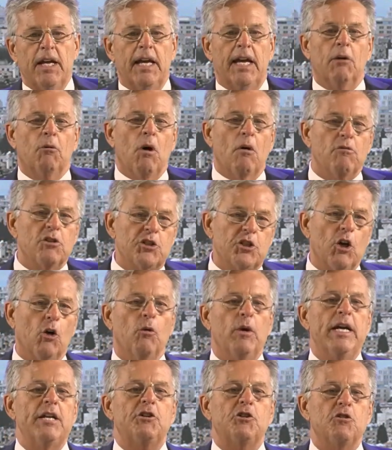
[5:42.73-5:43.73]
and what was
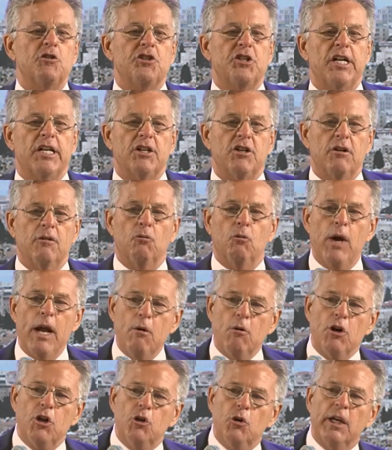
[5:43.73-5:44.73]
so interesting, we
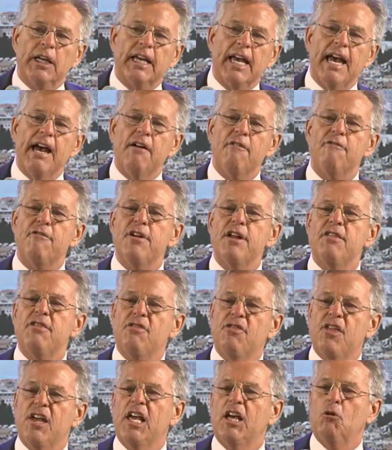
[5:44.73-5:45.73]
were doing
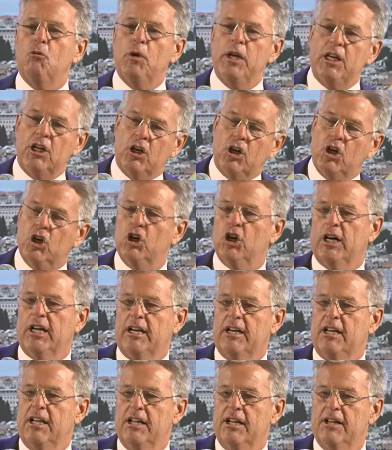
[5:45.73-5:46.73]
everything we
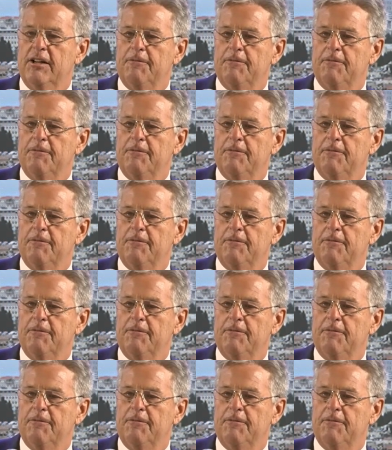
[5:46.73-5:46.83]
could